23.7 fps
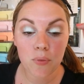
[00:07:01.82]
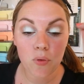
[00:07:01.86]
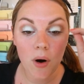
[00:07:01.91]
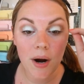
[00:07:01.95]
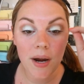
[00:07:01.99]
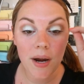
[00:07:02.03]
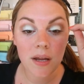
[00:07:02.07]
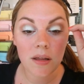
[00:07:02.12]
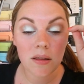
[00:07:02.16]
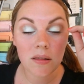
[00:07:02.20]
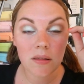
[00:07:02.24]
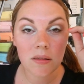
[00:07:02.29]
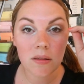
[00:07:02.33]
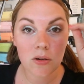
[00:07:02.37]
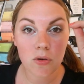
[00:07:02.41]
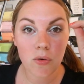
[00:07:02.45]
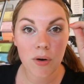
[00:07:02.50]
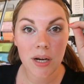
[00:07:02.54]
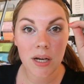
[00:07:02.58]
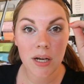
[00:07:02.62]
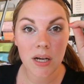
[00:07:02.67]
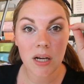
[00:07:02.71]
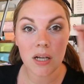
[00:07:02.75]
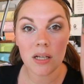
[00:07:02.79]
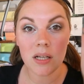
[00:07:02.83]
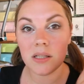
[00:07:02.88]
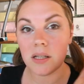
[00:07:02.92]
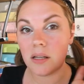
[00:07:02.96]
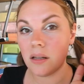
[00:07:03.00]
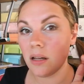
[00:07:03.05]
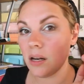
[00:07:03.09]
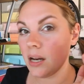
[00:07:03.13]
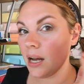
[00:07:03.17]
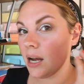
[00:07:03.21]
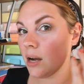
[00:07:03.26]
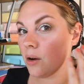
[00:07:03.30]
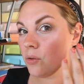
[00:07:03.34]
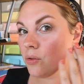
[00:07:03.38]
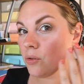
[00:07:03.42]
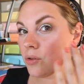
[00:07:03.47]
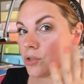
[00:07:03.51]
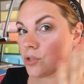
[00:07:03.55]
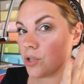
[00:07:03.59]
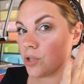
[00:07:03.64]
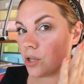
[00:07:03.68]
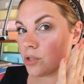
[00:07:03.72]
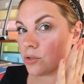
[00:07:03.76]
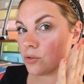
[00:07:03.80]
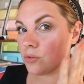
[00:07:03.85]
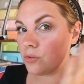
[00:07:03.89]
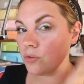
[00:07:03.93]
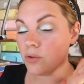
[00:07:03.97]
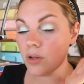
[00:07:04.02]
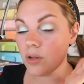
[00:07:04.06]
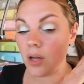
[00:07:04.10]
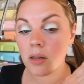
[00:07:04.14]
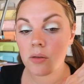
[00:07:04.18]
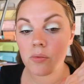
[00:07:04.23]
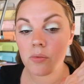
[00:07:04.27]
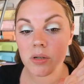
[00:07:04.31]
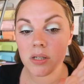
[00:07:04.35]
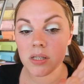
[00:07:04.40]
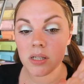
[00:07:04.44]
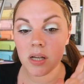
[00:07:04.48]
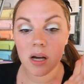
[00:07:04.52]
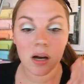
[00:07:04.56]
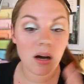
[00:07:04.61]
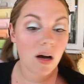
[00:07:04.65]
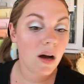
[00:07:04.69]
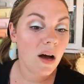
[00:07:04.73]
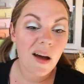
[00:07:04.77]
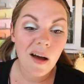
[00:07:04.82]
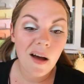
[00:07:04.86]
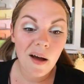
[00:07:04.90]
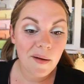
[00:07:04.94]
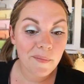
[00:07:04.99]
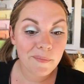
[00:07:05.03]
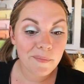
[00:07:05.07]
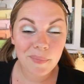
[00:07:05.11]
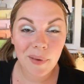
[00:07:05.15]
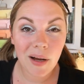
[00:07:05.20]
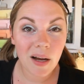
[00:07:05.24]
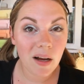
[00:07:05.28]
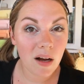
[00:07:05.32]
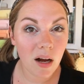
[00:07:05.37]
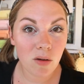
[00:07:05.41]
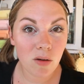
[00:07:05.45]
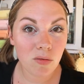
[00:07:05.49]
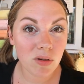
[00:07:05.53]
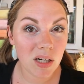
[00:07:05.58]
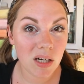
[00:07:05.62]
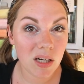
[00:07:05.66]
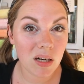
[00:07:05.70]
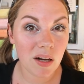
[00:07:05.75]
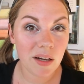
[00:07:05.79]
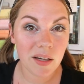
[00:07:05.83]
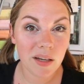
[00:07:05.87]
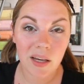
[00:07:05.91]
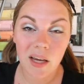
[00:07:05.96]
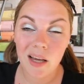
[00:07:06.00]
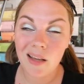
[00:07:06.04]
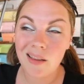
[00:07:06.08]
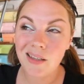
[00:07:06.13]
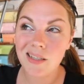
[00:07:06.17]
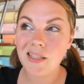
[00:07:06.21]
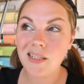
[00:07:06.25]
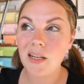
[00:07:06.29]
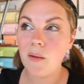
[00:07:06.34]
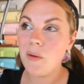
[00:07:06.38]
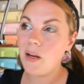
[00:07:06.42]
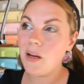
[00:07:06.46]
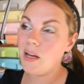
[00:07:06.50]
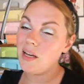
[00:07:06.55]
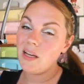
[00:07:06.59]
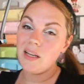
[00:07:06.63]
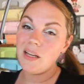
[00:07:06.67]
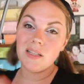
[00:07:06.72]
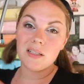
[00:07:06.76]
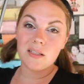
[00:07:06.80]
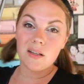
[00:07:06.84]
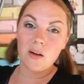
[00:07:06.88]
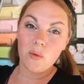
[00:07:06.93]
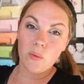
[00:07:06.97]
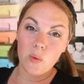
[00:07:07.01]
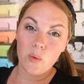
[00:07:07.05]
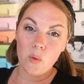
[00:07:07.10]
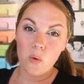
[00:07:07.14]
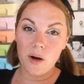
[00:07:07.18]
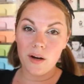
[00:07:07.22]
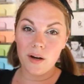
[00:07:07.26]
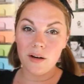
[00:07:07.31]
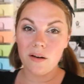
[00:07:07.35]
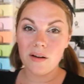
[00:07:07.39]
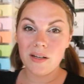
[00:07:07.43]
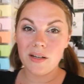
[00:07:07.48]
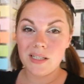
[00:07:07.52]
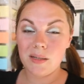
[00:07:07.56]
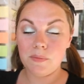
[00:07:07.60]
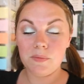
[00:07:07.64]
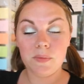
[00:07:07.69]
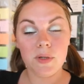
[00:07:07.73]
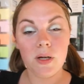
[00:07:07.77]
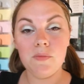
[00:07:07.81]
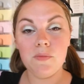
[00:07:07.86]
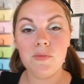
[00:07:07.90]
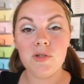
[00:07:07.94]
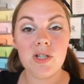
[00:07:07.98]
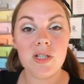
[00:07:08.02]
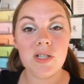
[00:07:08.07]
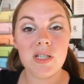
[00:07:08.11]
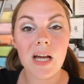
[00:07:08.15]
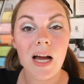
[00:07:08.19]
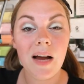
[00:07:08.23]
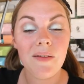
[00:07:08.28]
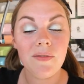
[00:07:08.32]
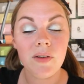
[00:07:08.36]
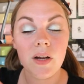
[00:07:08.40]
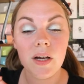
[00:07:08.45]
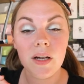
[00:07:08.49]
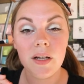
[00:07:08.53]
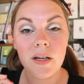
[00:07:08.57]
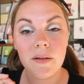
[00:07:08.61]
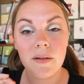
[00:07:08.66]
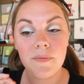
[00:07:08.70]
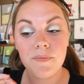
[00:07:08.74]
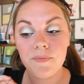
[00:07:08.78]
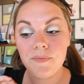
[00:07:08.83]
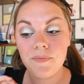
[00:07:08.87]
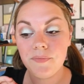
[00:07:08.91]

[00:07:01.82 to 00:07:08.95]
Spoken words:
bright the green is and then how subtle the other ones are, but I really like it. In the summer, it is quite nice sometimes just to have like...